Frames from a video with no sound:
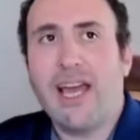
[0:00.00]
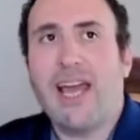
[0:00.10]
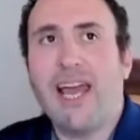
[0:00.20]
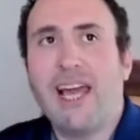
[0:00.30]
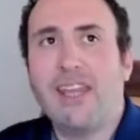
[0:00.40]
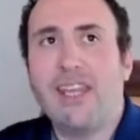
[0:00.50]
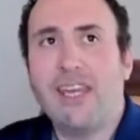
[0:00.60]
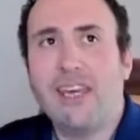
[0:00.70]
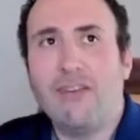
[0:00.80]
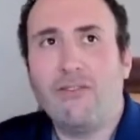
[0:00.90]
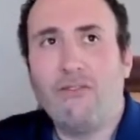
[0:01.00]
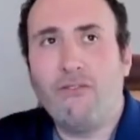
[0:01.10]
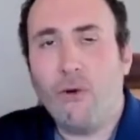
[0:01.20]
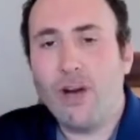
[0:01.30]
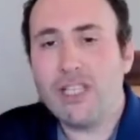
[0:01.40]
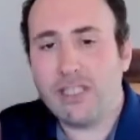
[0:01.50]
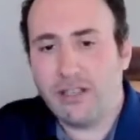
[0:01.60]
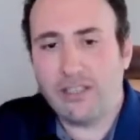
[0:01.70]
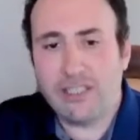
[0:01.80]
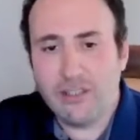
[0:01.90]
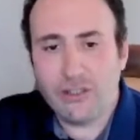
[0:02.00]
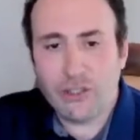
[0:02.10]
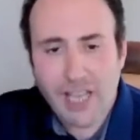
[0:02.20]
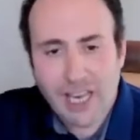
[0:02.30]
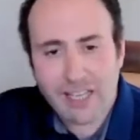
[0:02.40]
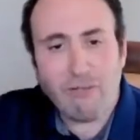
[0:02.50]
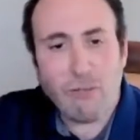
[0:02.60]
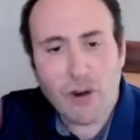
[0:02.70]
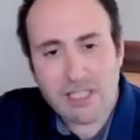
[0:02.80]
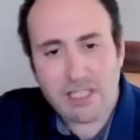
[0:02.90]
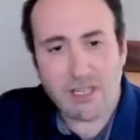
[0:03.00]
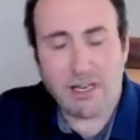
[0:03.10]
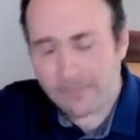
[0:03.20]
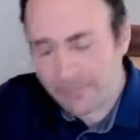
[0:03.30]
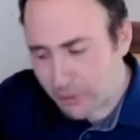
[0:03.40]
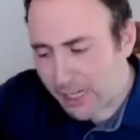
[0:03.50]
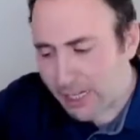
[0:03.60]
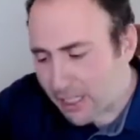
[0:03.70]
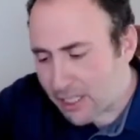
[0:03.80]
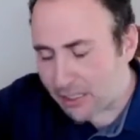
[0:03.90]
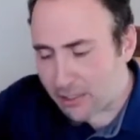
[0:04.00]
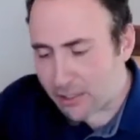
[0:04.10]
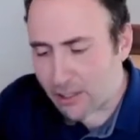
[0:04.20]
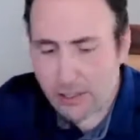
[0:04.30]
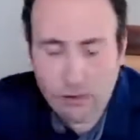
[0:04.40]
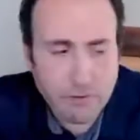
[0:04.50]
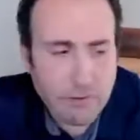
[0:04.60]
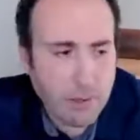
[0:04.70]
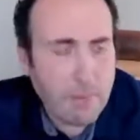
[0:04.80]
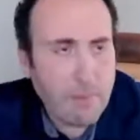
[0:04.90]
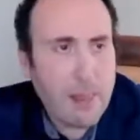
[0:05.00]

and the voice you know so they had a voice um, recognition uh, software